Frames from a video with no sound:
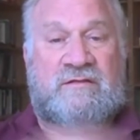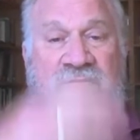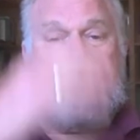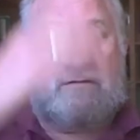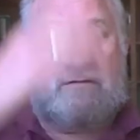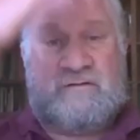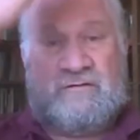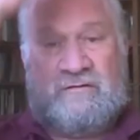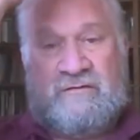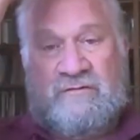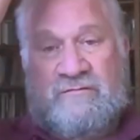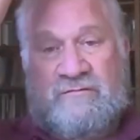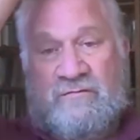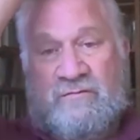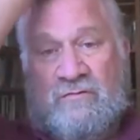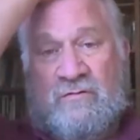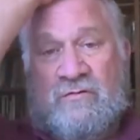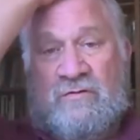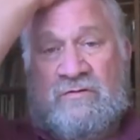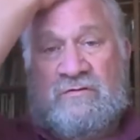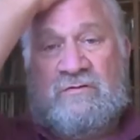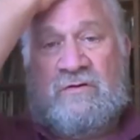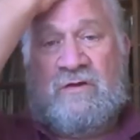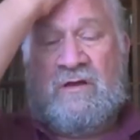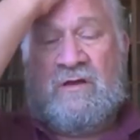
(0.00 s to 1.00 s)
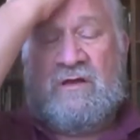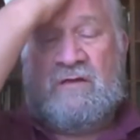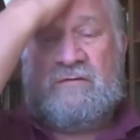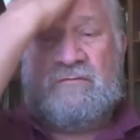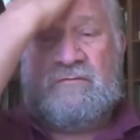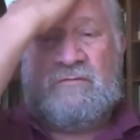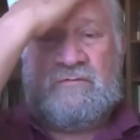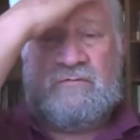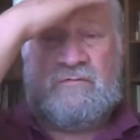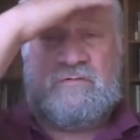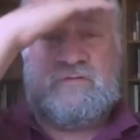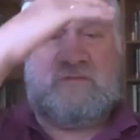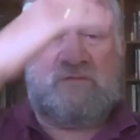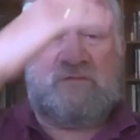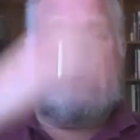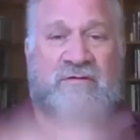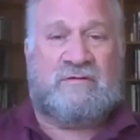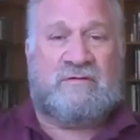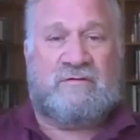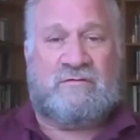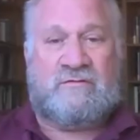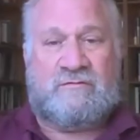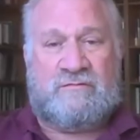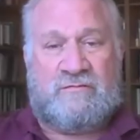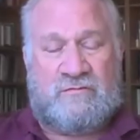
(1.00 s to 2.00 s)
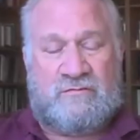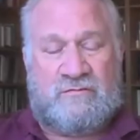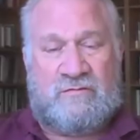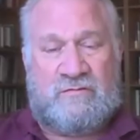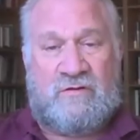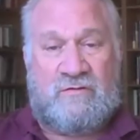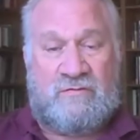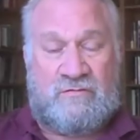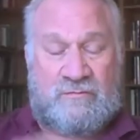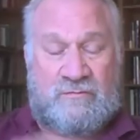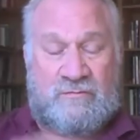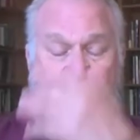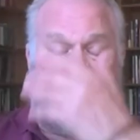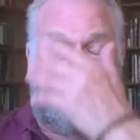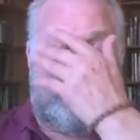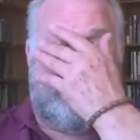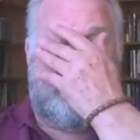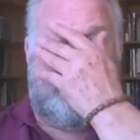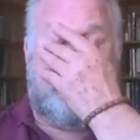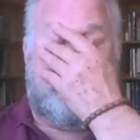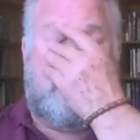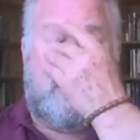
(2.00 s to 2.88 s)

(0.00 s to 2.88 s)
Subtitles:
he's going to live a long time. We'll see. Who knows? But